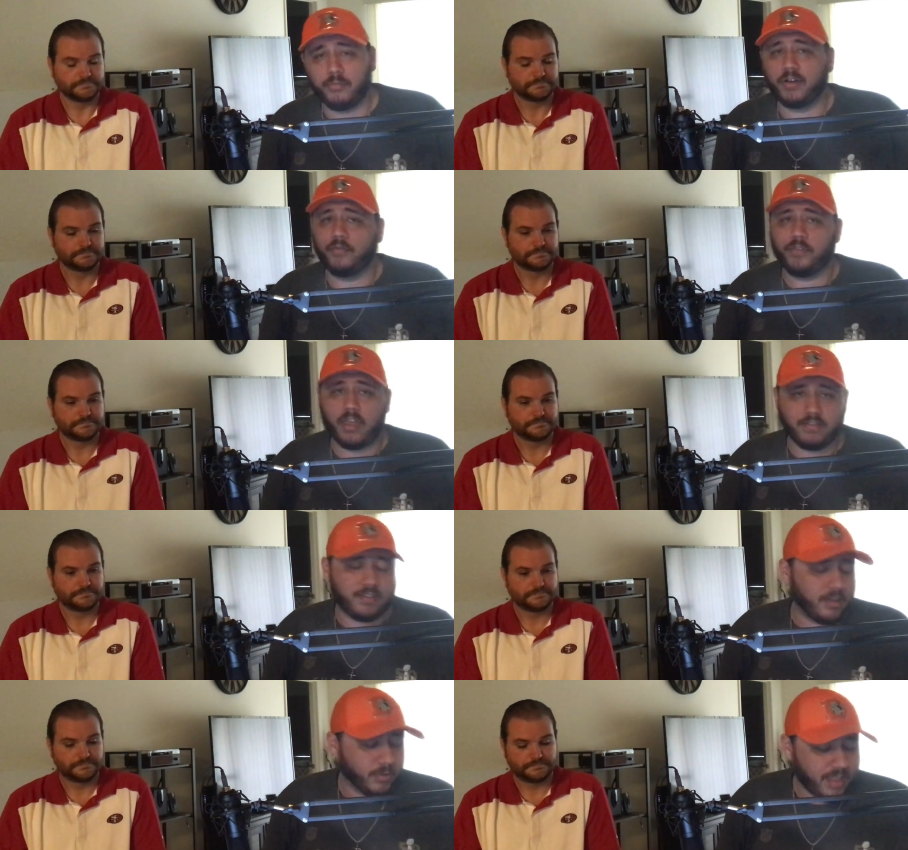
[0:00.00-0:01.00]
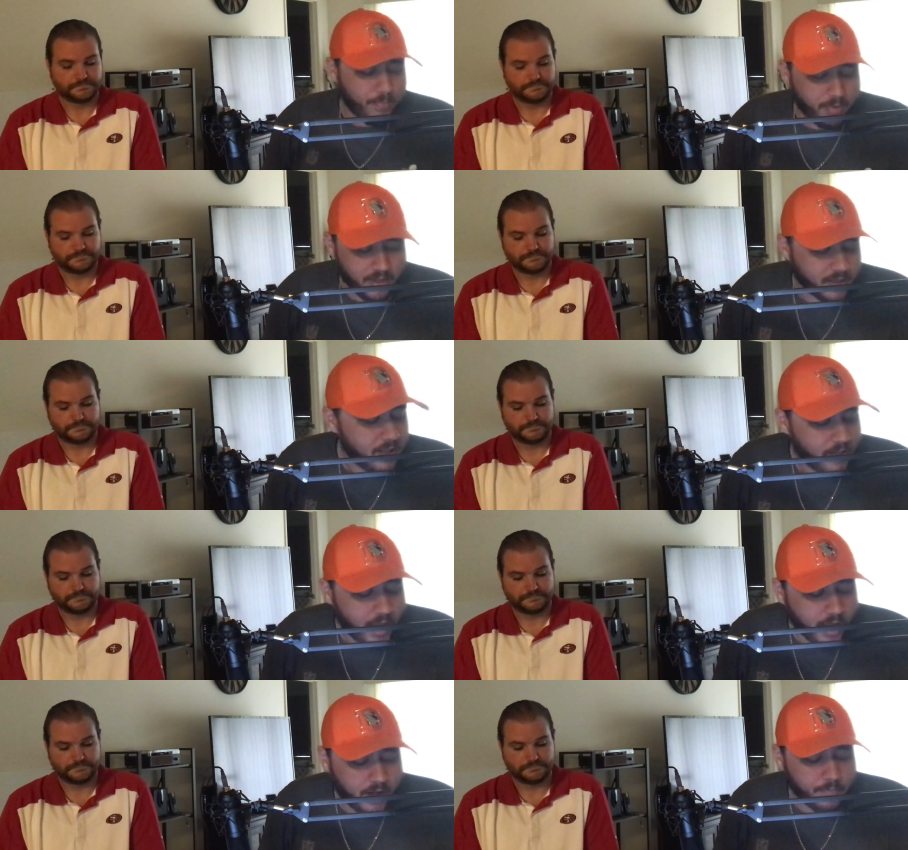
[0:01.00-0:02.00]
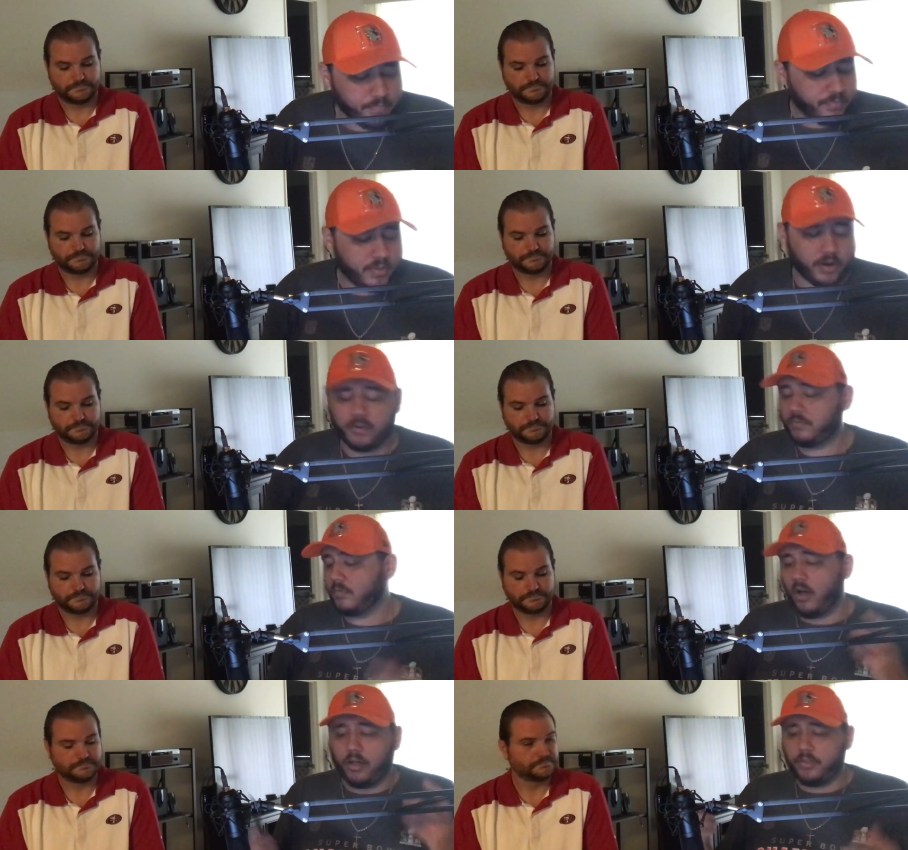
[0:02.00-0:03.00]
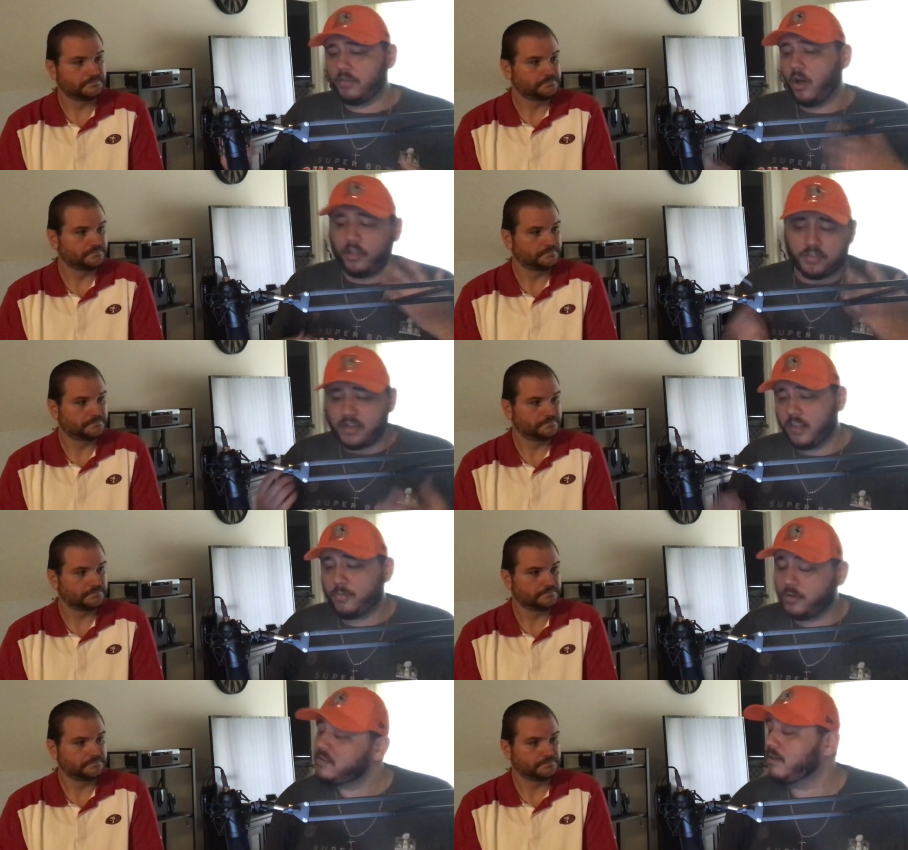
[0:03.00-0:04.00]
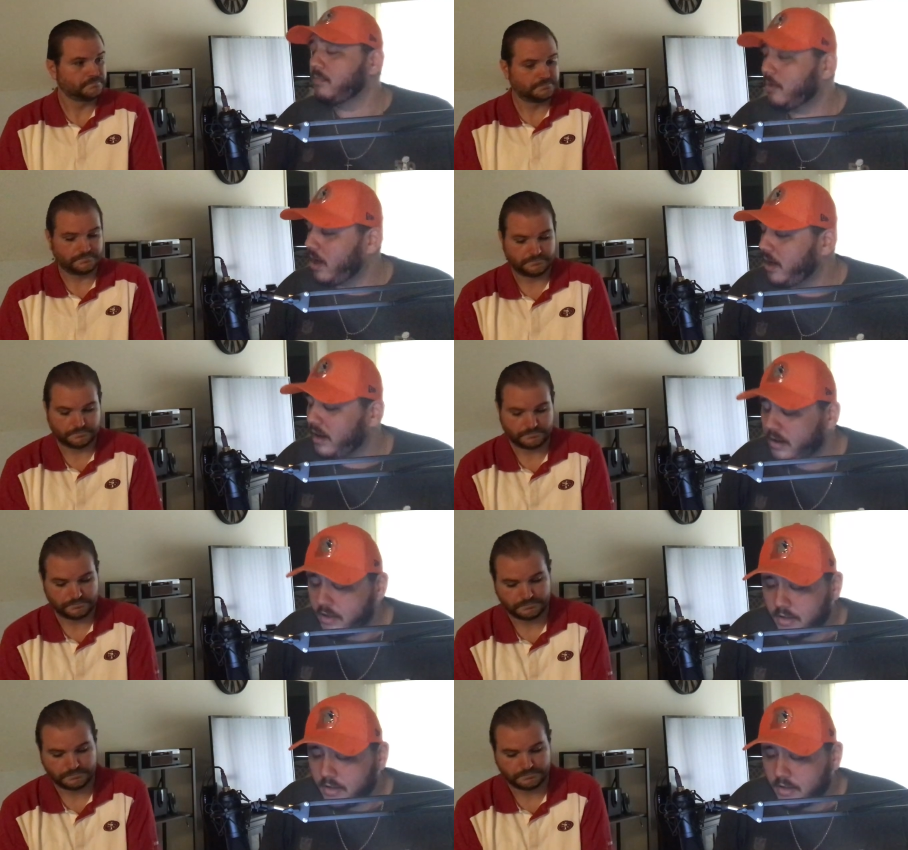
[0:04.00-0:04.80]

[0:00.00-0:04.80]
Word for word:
Speaker 1: But if they stick with that pick, um, they're all the all the signs point to them. Uh,